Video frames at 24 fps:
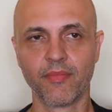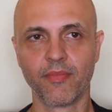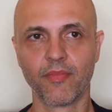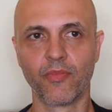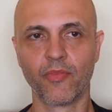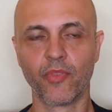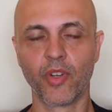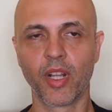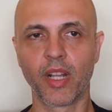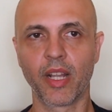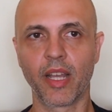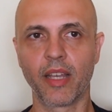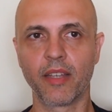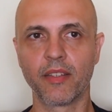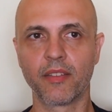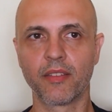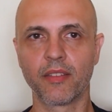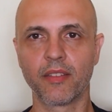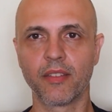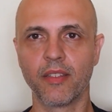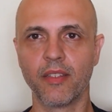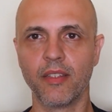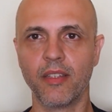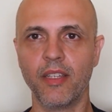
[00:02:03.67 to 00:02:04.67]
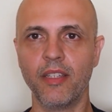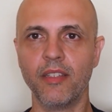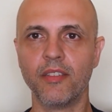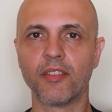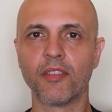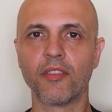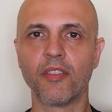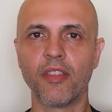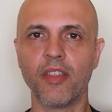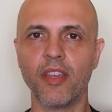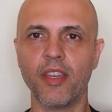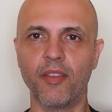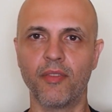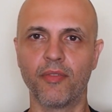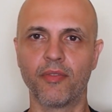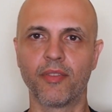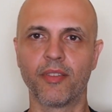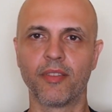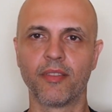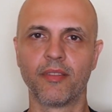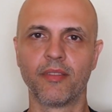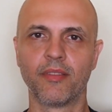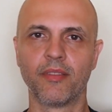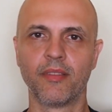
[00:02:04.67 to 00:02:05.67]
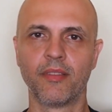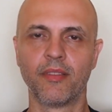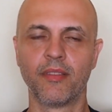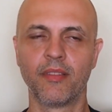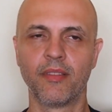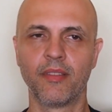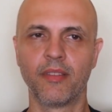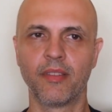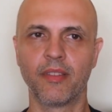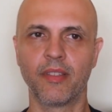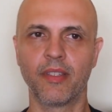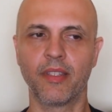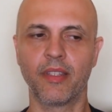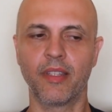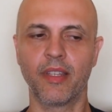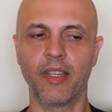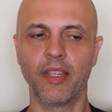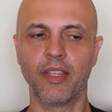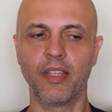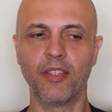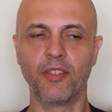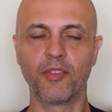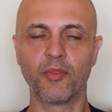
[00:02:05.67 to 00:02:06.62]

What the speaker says: realized he's a thief, and